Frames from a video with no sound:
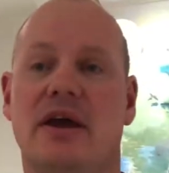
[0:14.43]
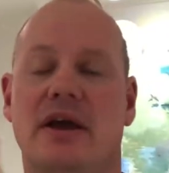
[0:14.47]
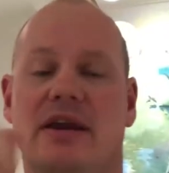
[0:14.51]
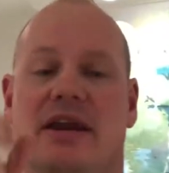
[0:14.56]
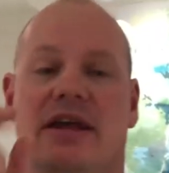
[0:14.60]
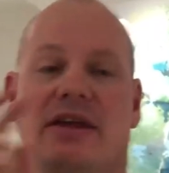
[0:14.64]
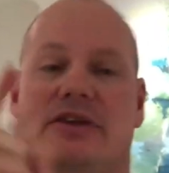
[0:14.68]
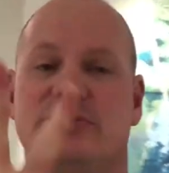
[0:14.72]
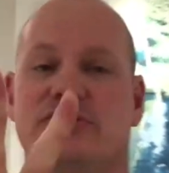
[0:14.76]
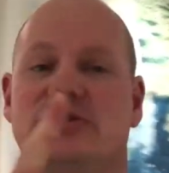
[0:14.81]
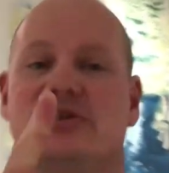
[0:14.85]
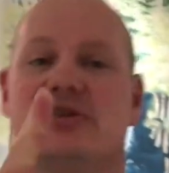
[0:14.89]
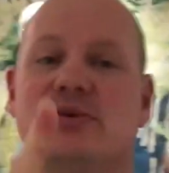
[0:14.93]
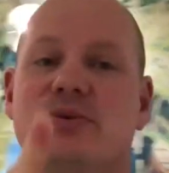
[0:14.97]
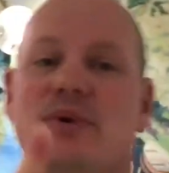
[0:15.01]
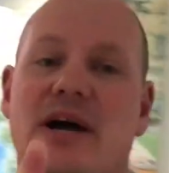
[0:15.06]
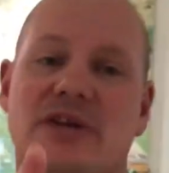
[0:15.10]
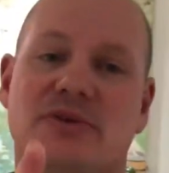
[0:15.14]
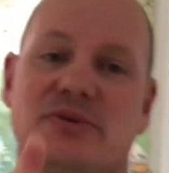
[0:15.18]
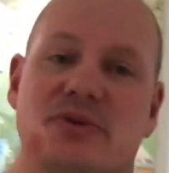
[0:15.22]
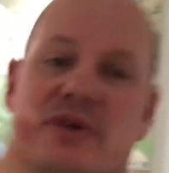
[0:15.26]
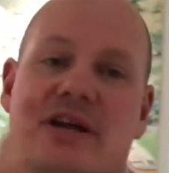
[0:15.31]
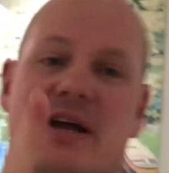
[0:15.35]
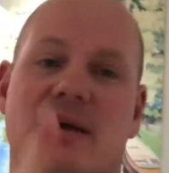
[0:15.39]
Now there's two
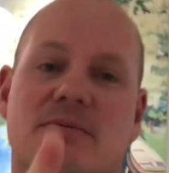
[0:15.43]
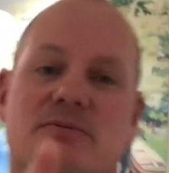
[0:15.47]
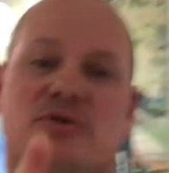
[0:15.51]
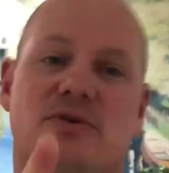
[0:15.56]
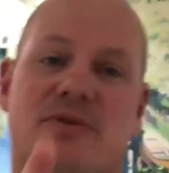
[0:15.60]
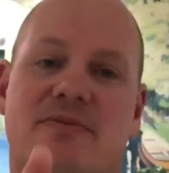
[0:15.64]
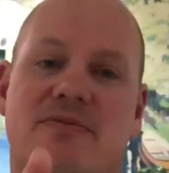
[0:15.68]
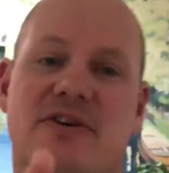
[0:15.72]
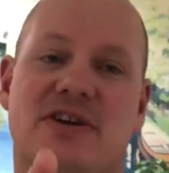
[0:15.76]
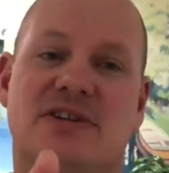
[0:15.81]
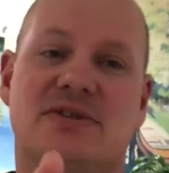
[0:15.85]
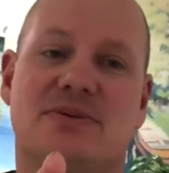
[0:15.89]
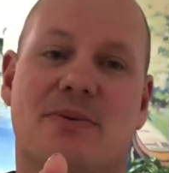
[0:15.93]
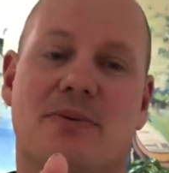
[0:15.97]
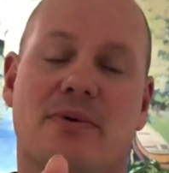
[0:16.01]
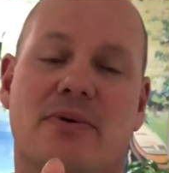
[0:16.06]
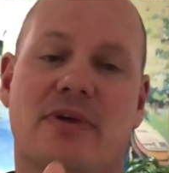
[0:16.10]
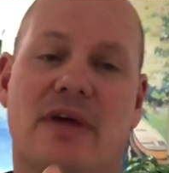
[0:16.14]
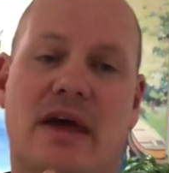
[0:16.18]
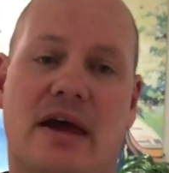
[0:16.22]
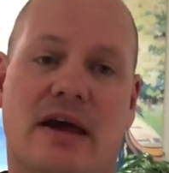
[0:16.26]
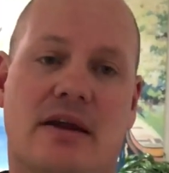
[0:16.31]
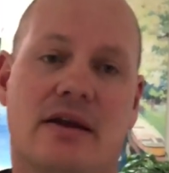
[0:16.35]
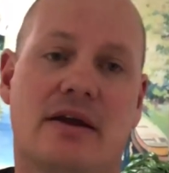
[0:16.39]
ways when it comes to investment
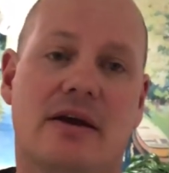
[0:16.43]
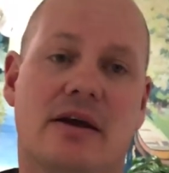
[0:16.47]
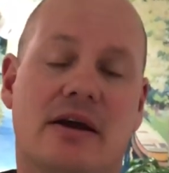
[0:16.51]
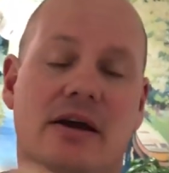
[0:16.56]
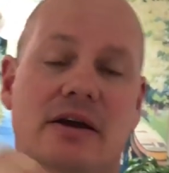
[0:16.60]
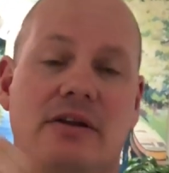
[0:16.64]
with that.